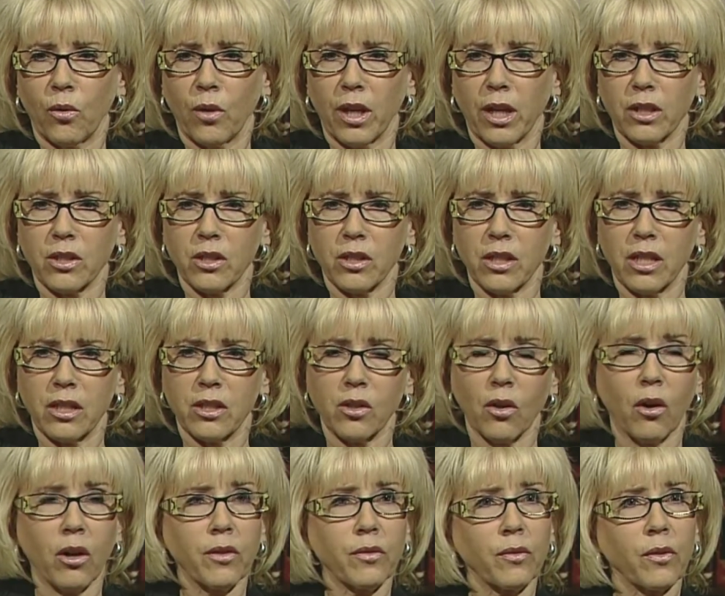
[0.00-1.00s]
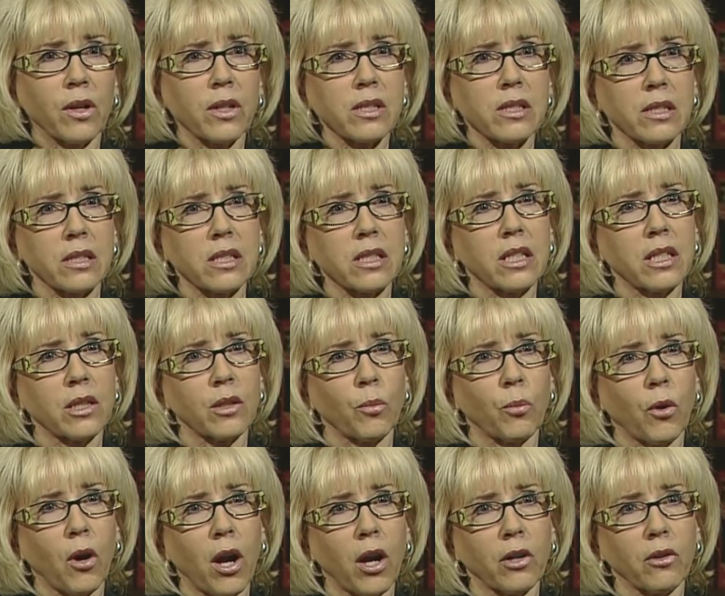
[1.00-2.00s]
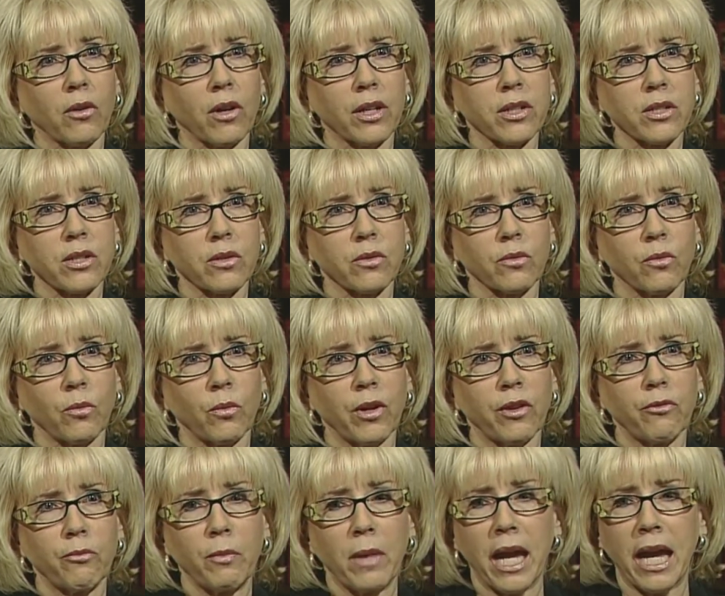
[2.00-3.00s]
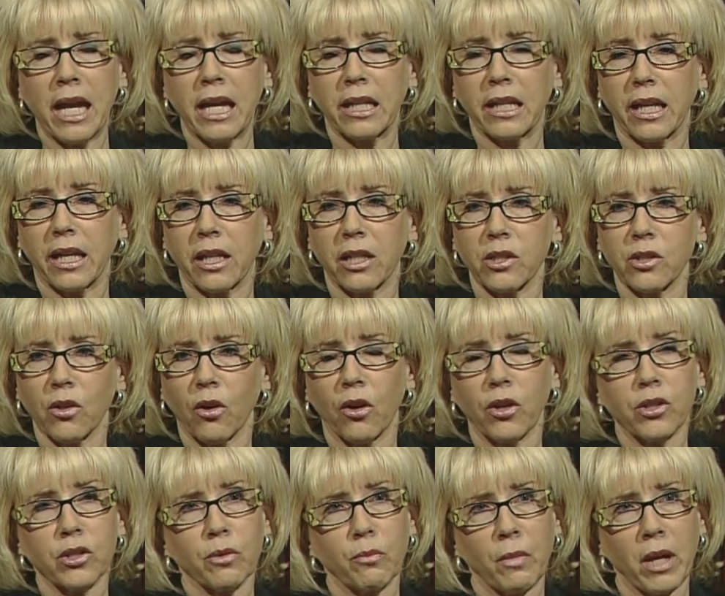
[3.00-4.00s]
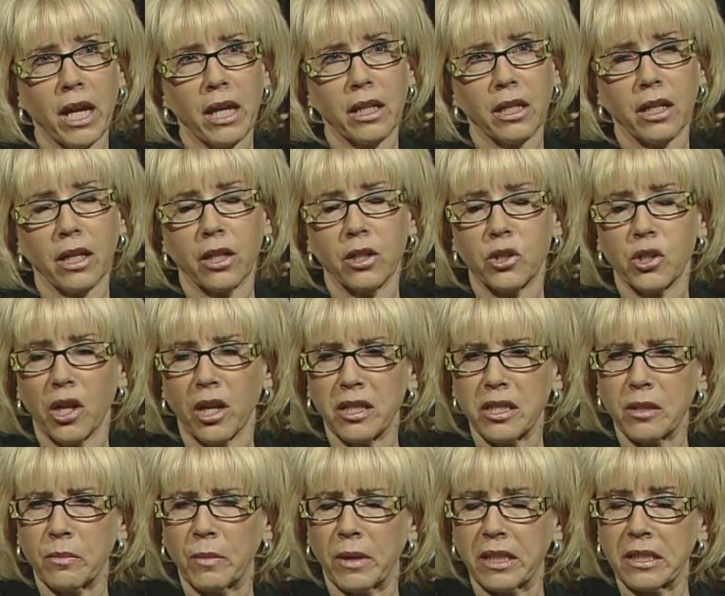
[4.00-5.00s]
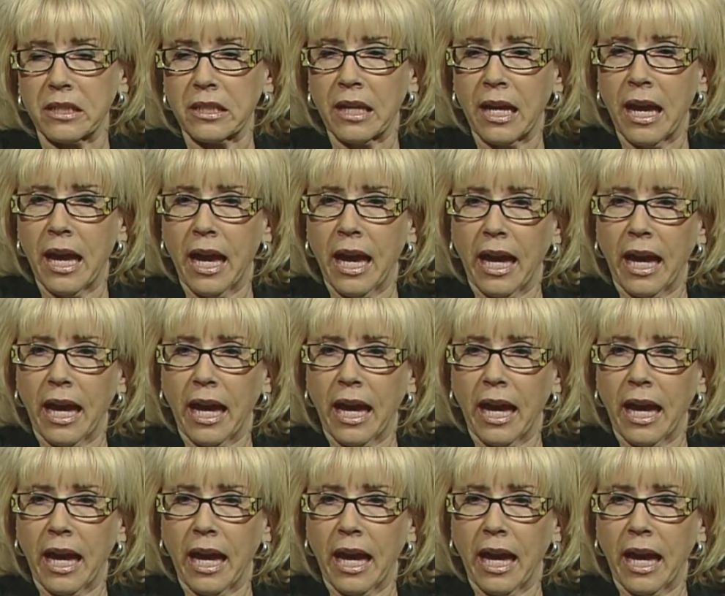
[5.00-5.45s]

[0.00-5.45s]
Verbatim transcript: it's it's hard for us to see the progress we've made and it's hard to make adjustments.